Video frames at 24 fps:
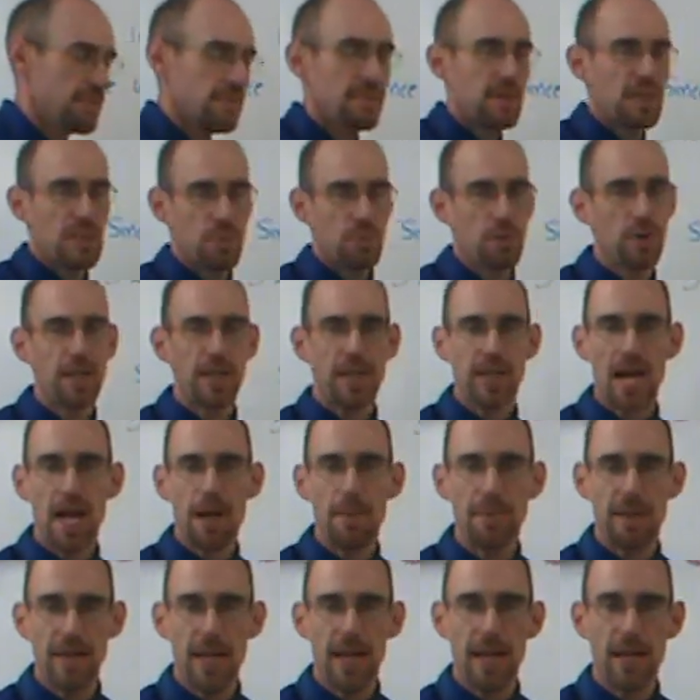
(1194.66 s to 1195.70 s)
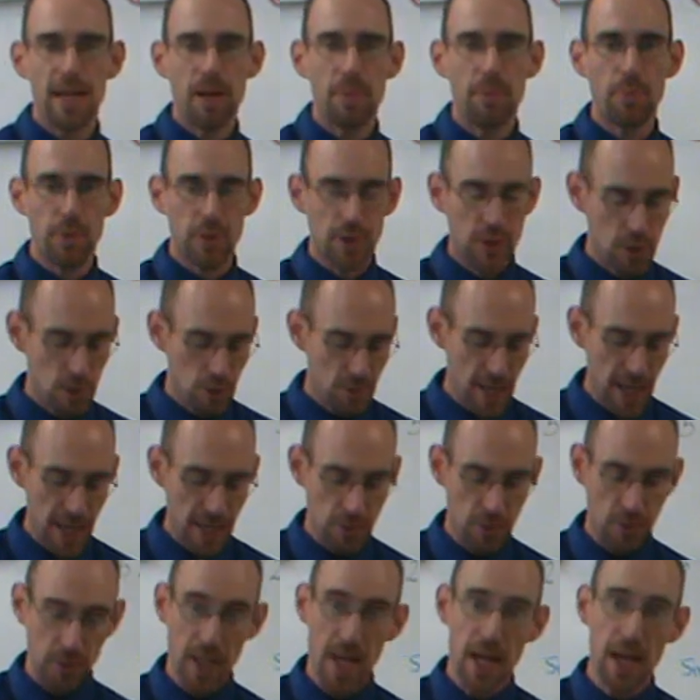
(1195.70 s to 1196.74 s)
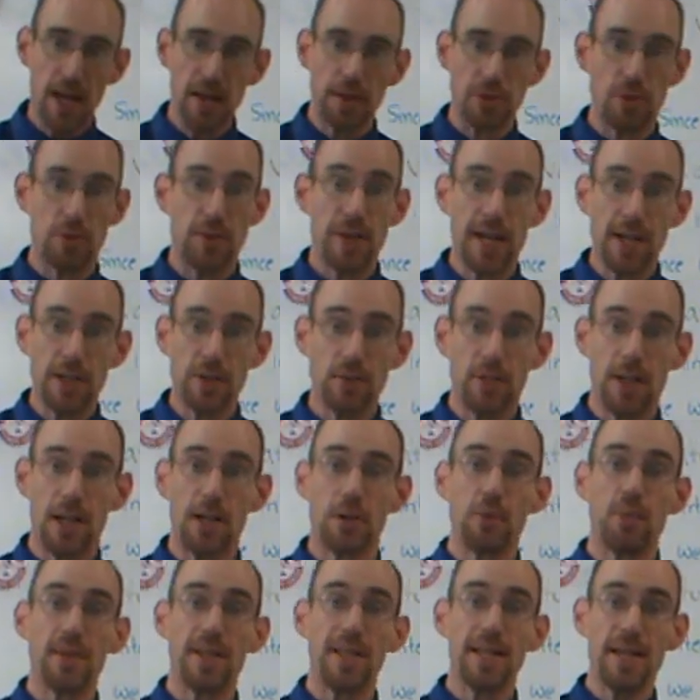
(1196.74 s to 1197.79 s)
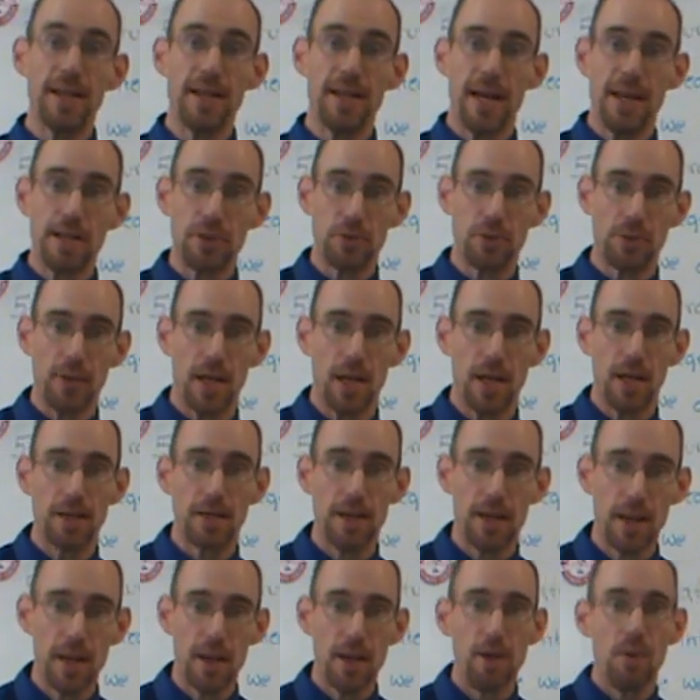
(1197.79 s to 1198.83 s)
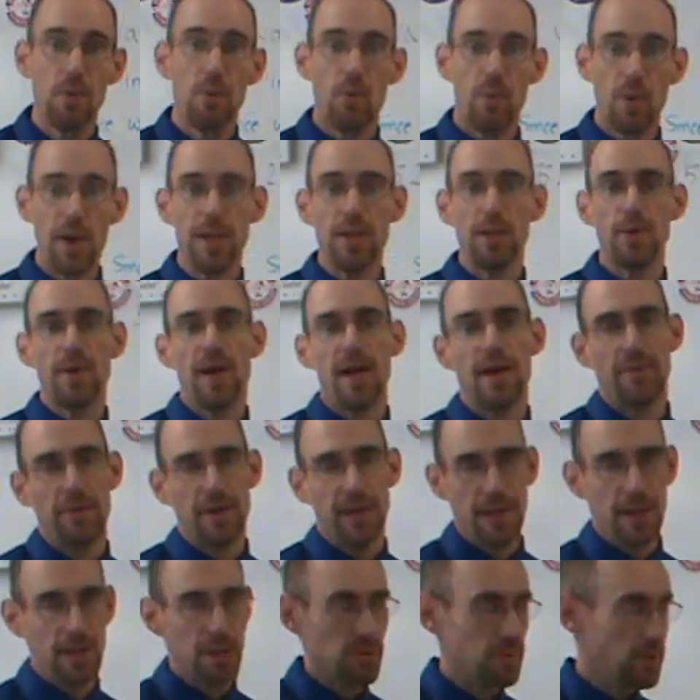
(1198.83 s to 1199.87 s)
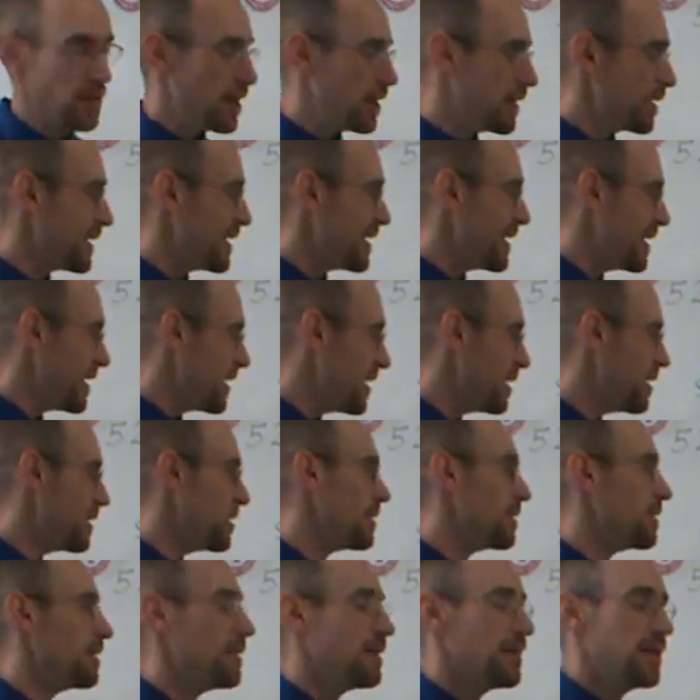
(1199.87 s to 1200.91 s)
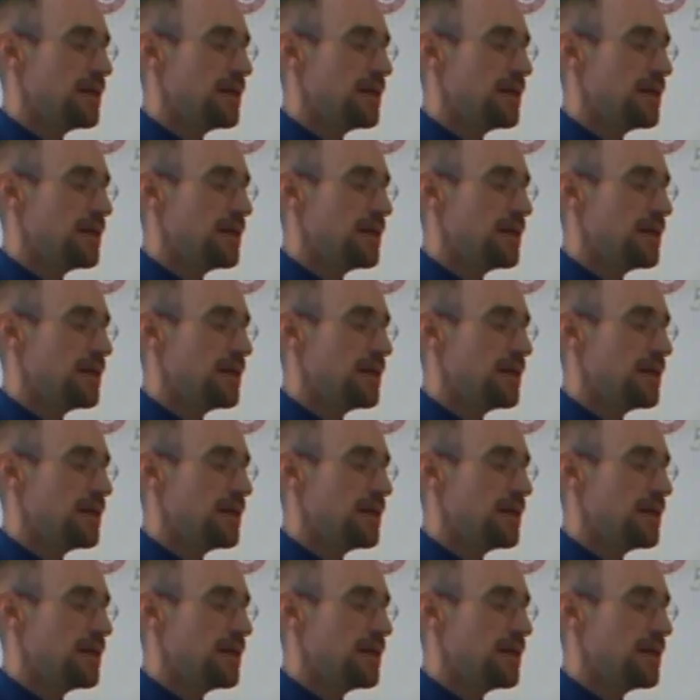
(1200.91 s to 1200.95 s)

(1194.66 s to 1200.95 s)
It's pretty common to end up with 2 natural logs, or a natural log within a natural log, when you have a natural log in